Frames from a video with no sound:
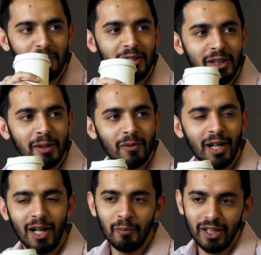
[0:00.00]
Yeah,
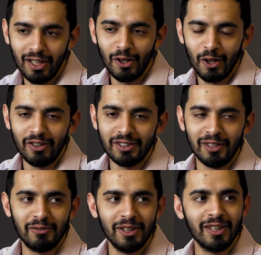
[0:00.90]
I mean, a lot of this I
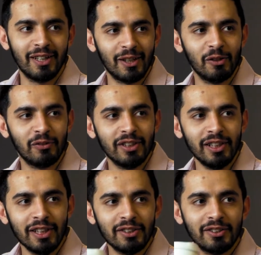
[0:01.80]
figured out over the
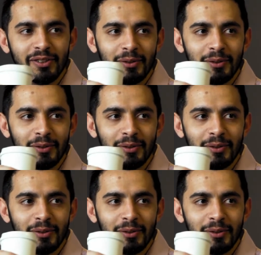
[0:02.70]
years.